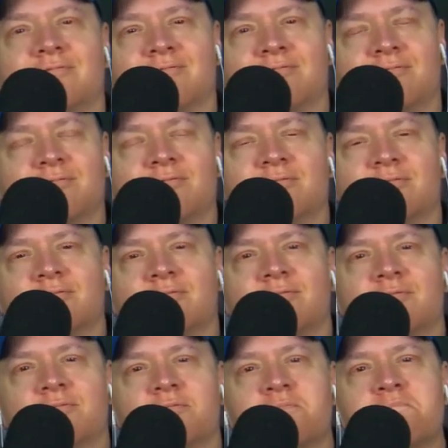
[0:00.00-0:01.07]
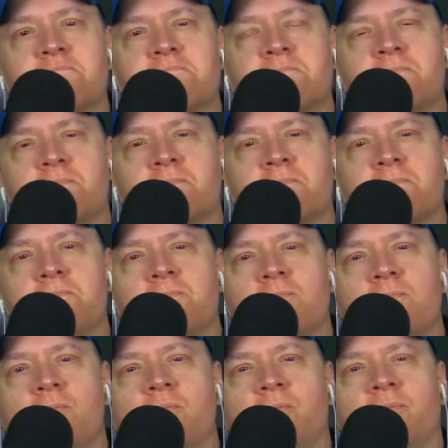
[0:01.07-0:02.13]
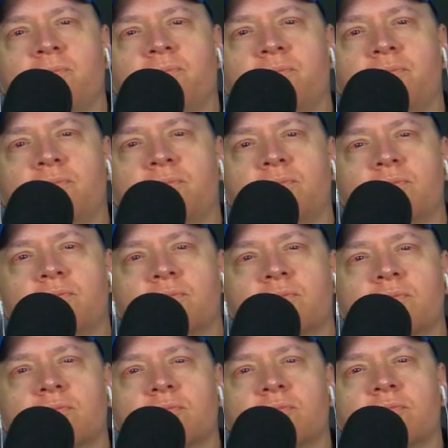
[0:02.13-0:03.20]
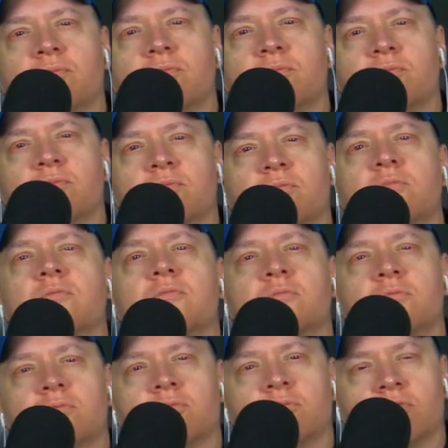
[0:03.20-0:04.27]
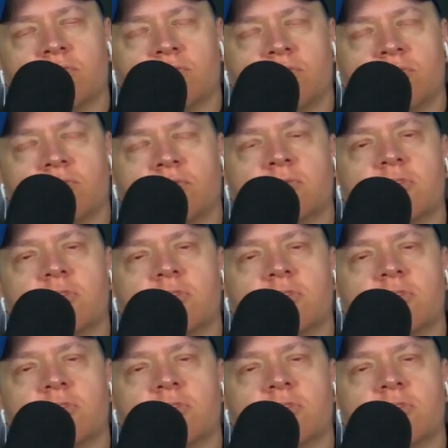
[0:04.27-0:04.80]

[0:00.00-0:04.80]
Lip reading: This person isn't speaking.